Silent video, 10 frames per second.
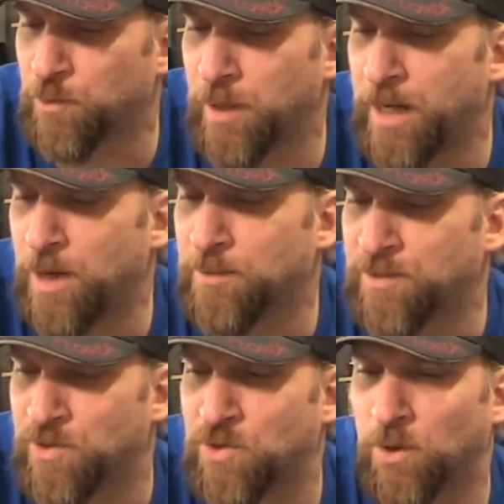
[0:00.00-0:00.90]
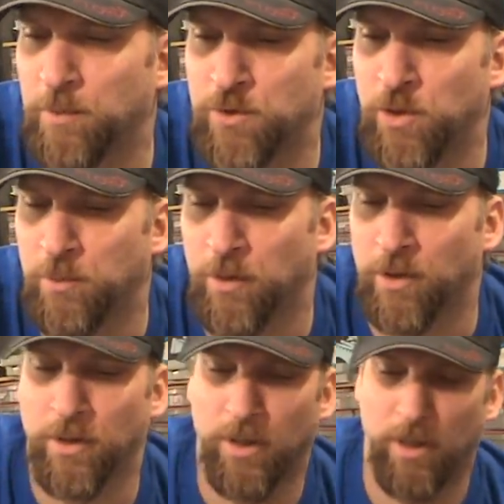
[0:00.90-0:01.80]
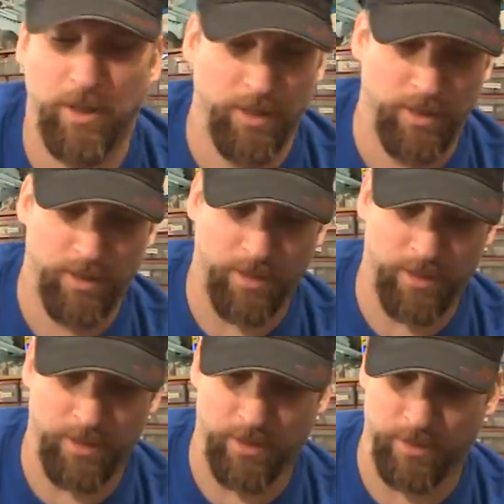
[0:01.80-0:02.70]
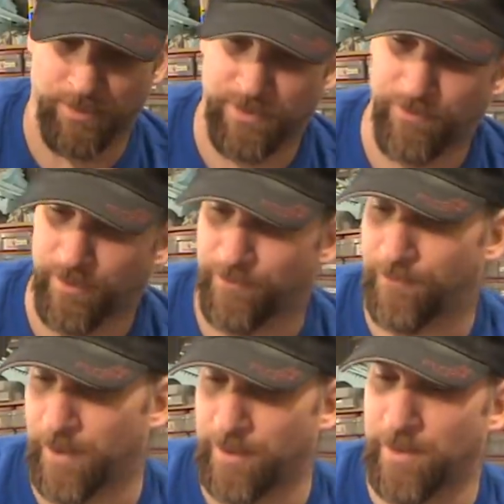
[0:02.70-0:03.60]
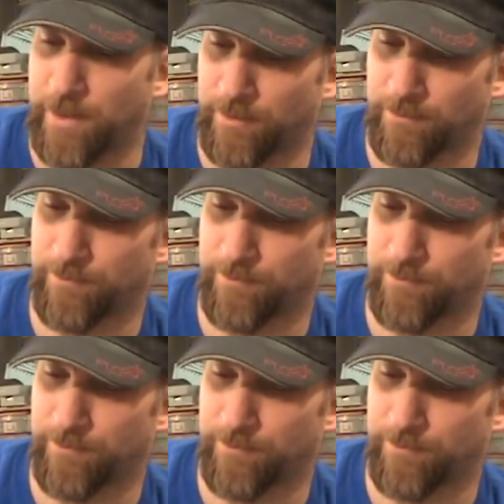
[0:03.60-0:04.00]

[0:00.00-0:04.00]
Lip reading: right now is a stormtrooper. Let's see if I can find that.